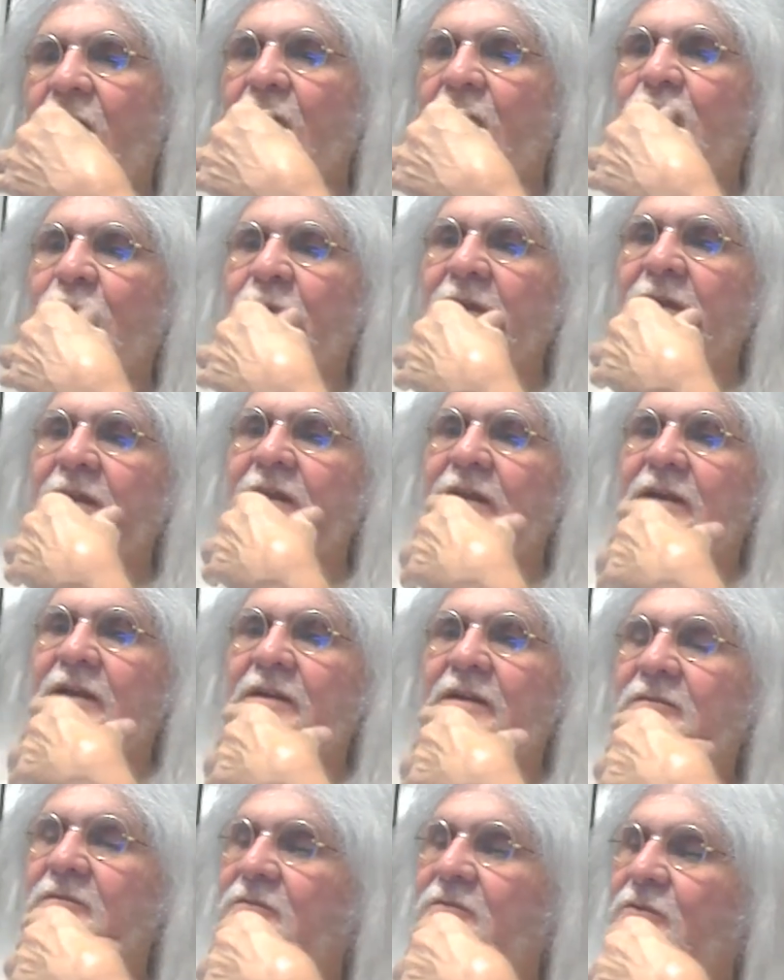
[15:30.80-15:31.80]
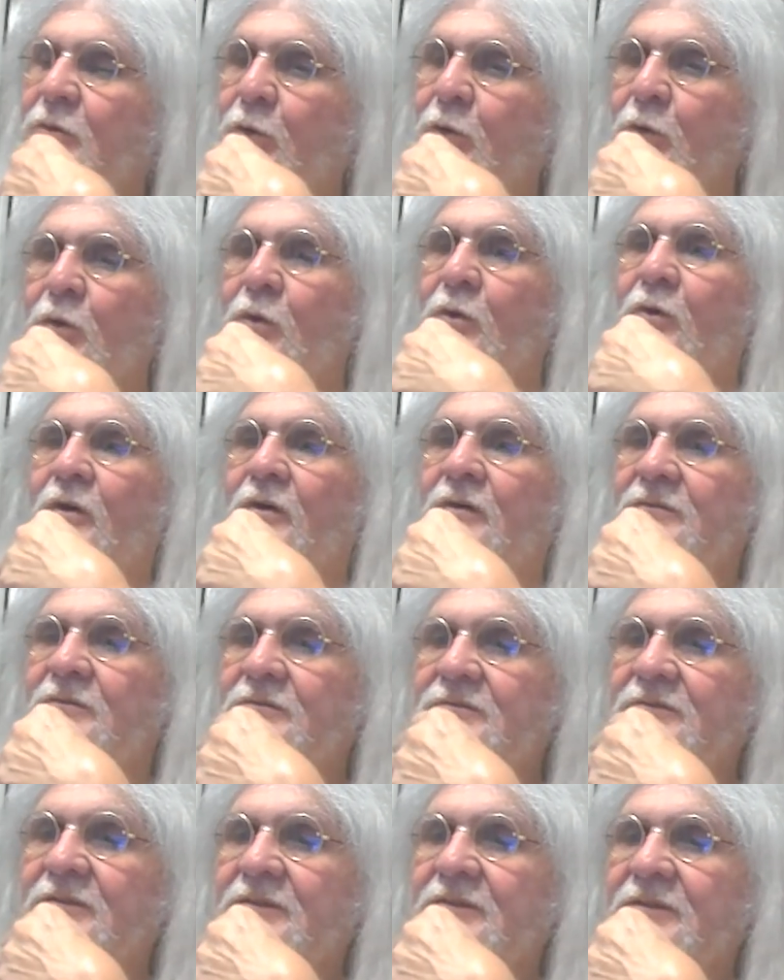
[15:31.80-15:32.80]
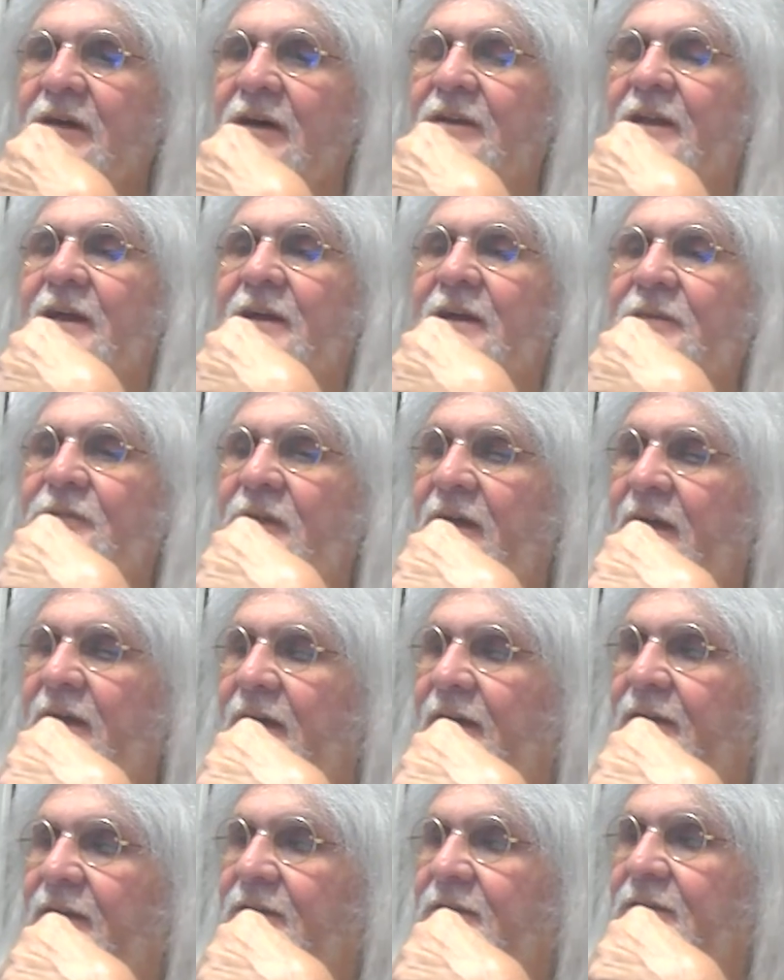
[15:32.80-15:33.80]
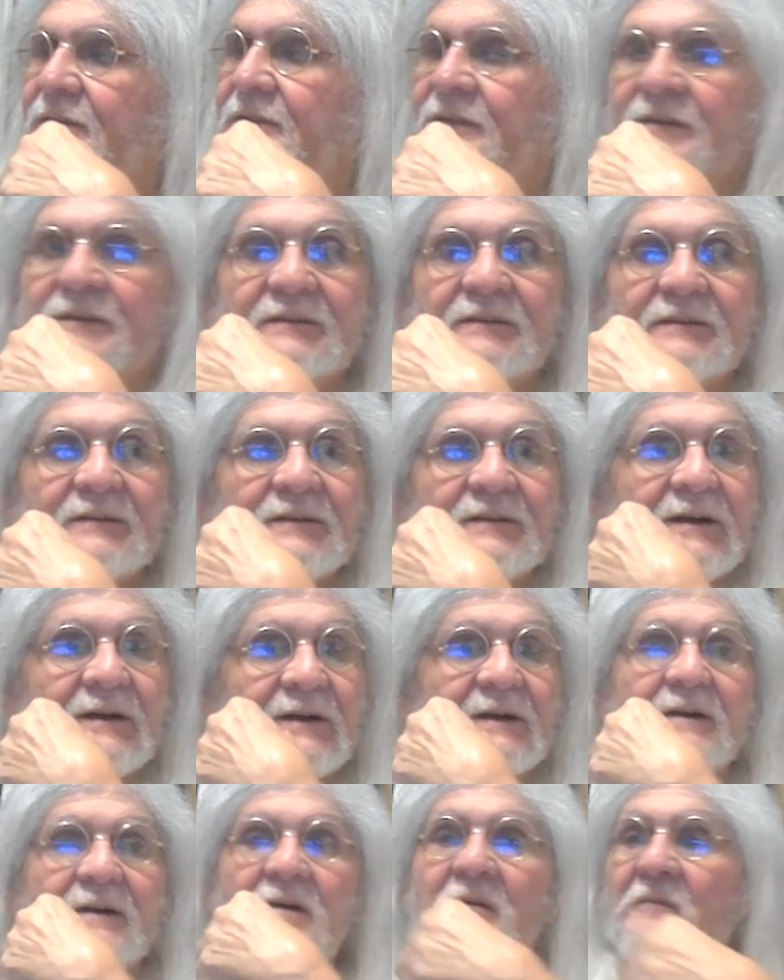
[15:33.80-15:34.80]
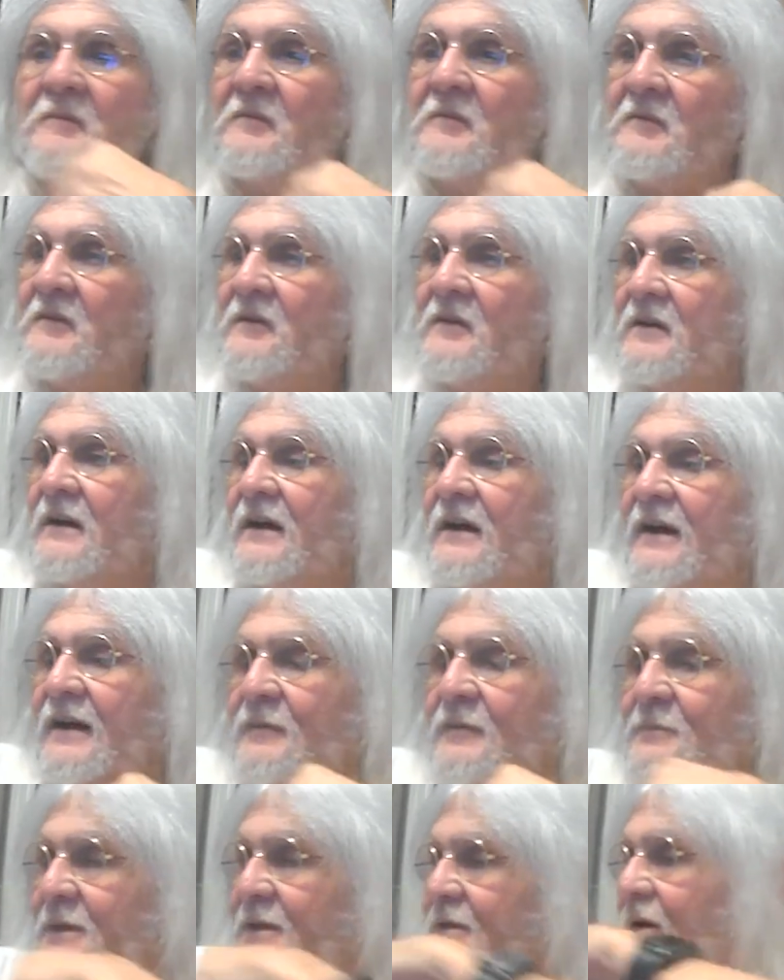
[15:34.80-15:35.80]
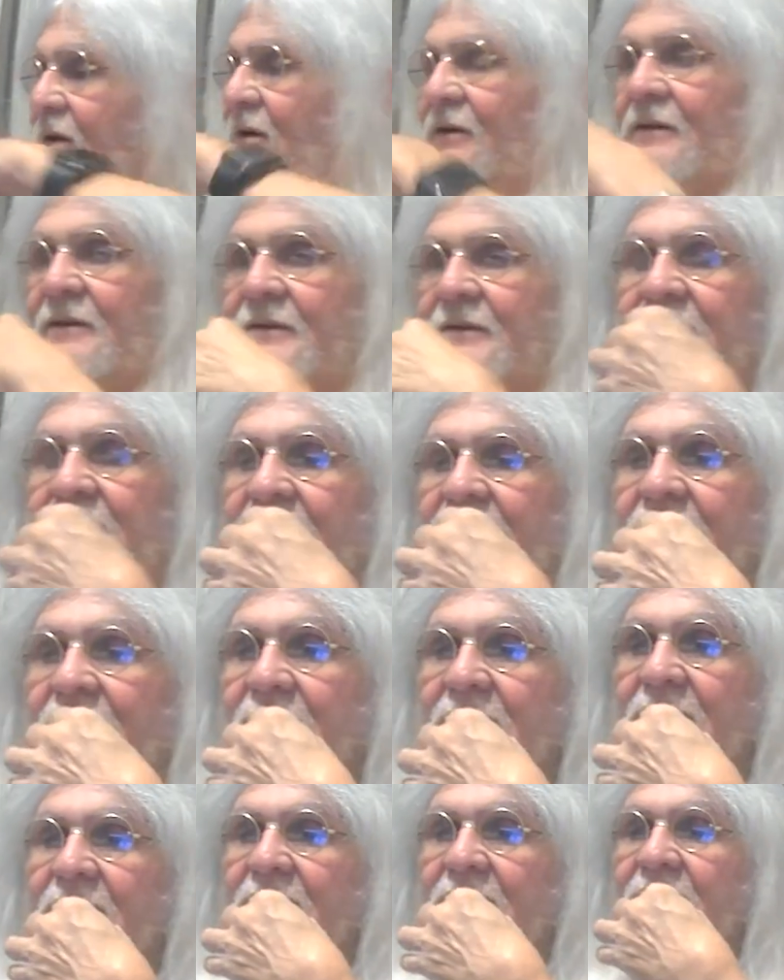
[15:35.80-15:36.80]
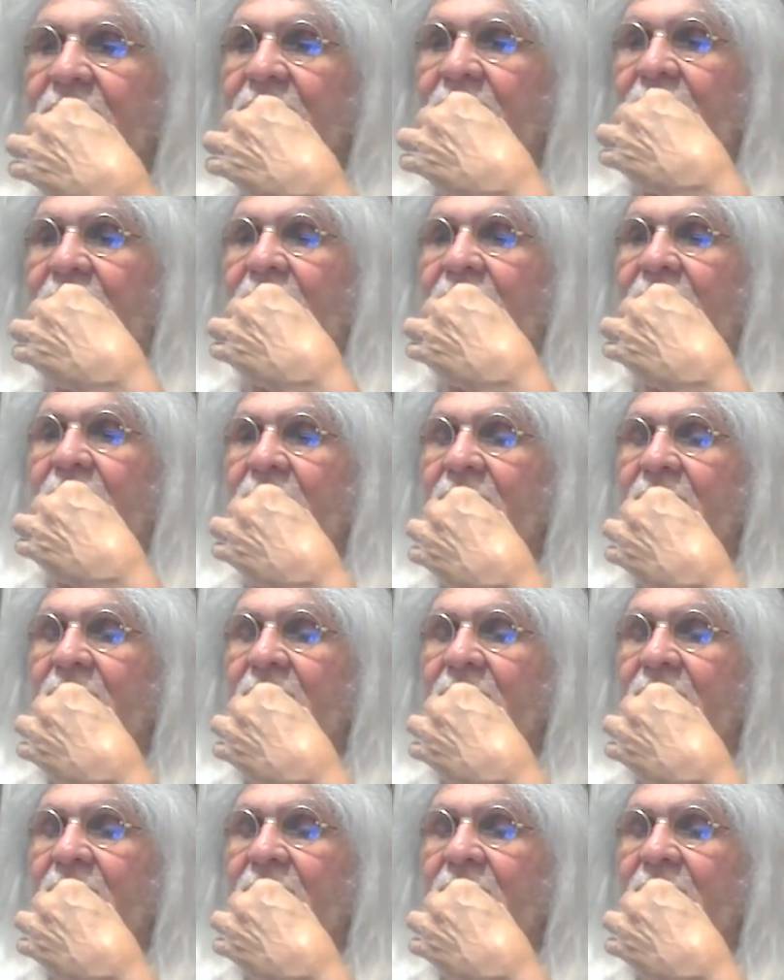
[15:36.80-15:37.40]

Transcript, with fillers: Oh, really? Cool. I like that. Huh. I'll be darned. Huh.